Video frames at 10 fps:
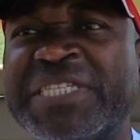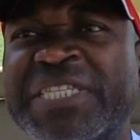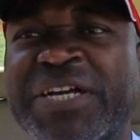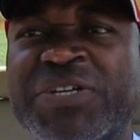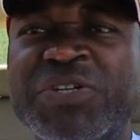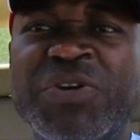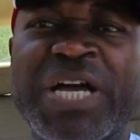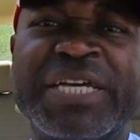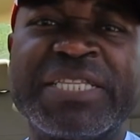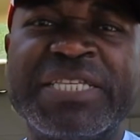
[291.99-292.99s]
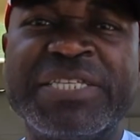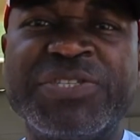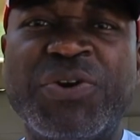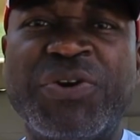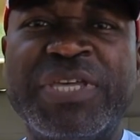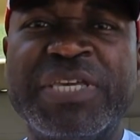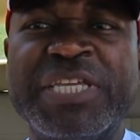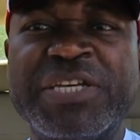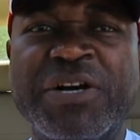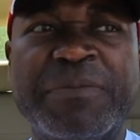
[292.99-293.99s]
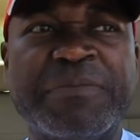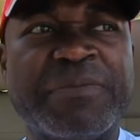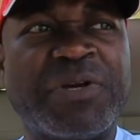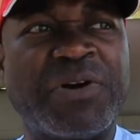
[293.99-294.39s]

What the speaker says: thing they're going to look at is your income.